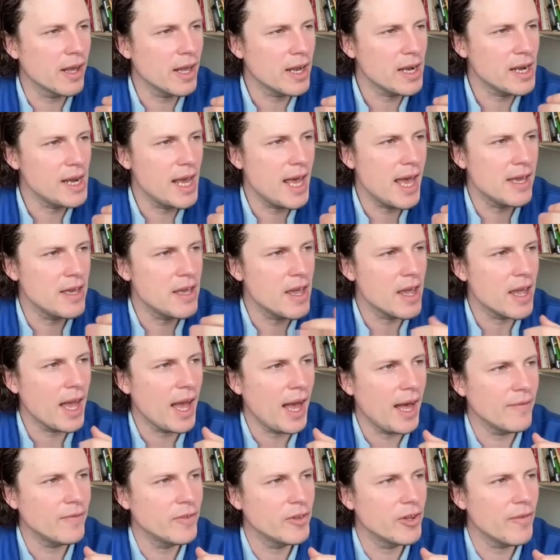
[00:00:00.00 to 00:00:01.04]
and clear, you
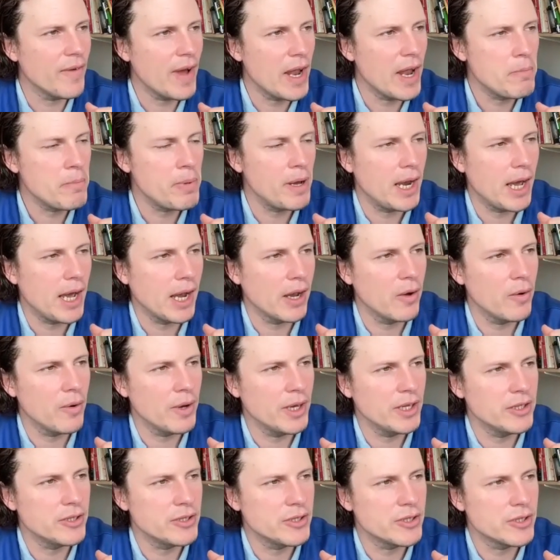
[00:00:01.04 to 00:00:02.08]
can develop a
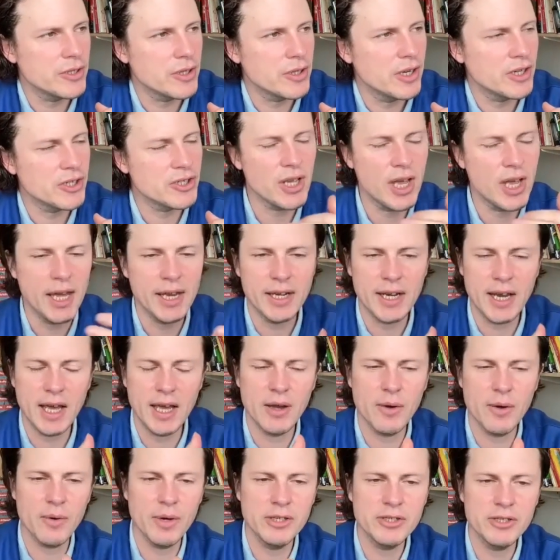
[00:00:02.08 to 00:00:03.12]
language, a shared
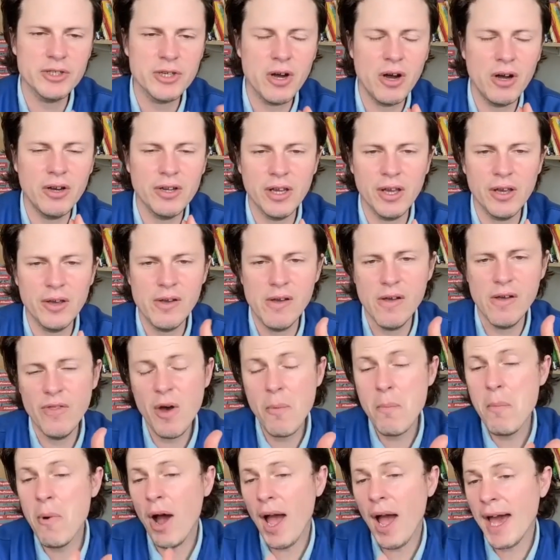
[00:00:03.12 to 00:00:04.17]
language, can't you?
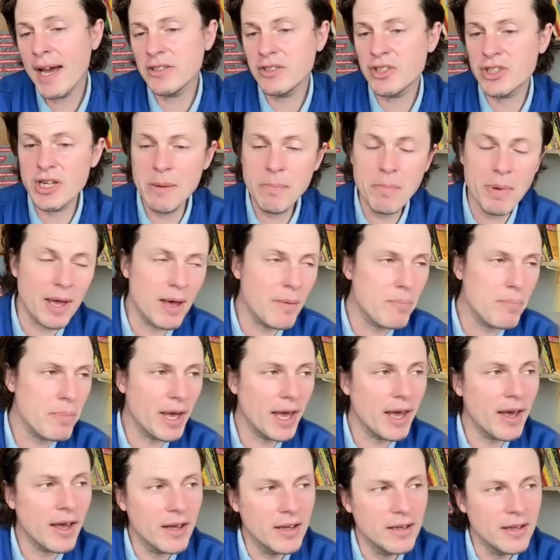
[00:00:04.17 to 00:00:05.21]
That might actually be a
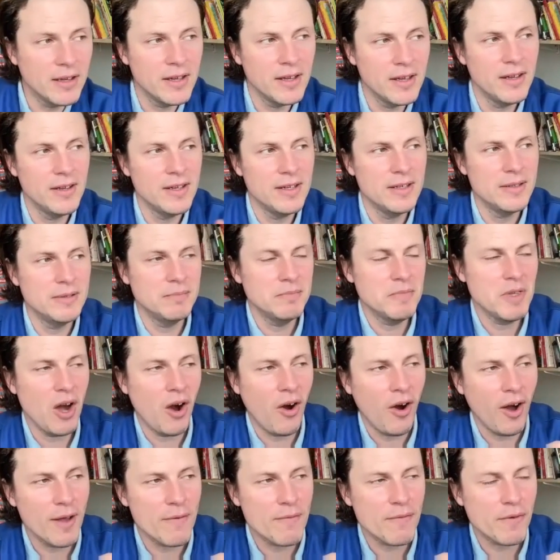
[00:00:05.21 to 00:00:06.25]
bit
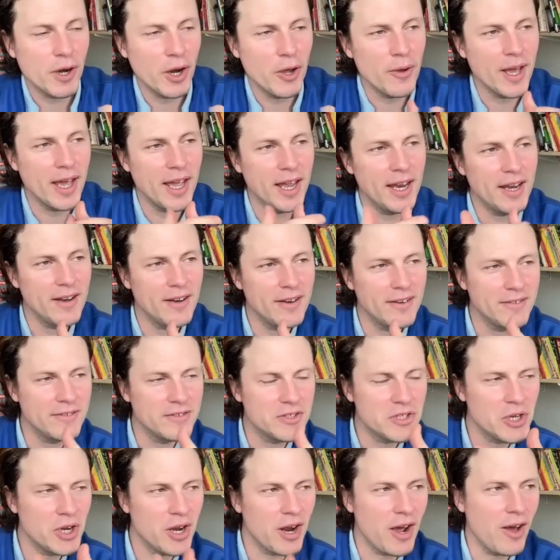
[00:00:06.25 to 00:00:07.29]
highfalutin
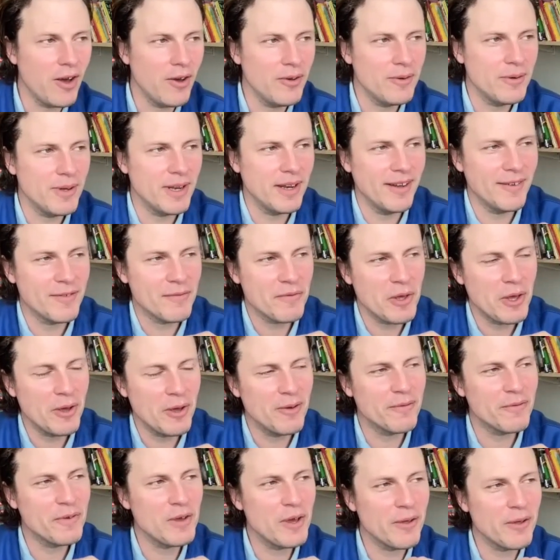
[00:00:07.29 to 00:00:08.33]
and a
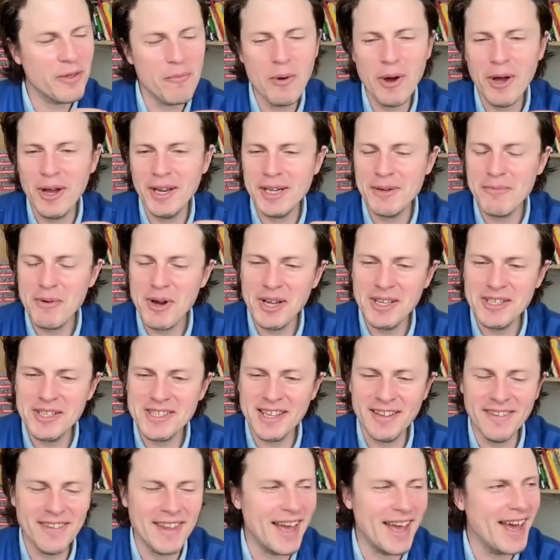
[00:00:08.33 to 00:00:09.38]
few of the wordy
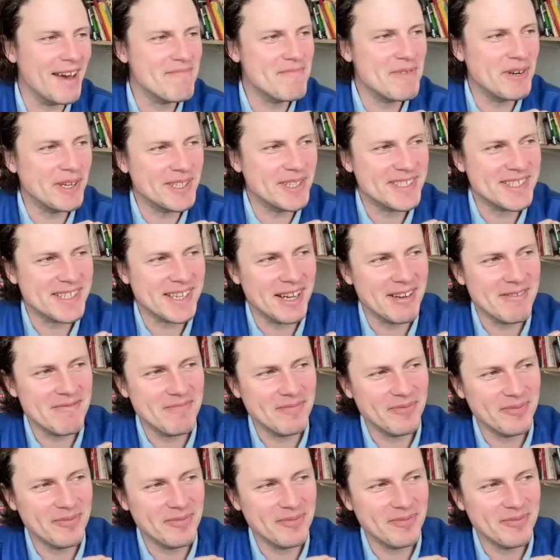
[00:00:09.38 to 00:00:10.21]
words in there, but